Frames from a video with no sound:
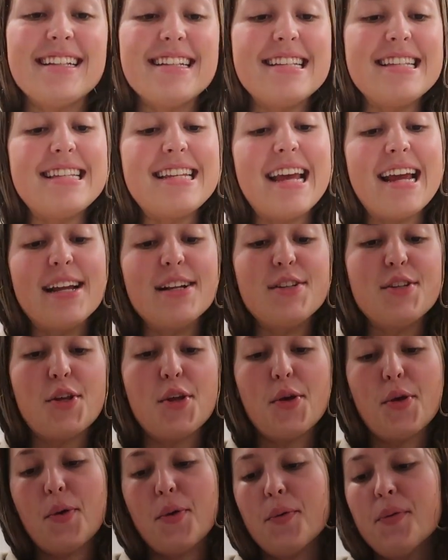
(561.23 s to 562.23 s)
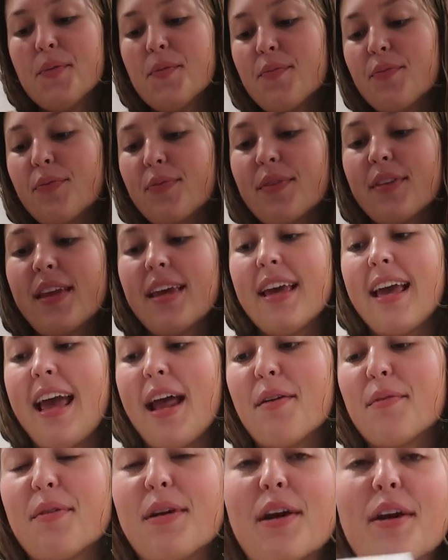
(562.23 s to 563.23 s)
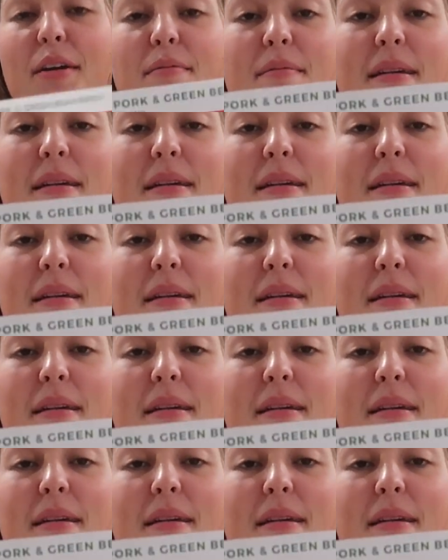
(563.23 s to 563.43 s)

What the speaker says: is day 2, and we are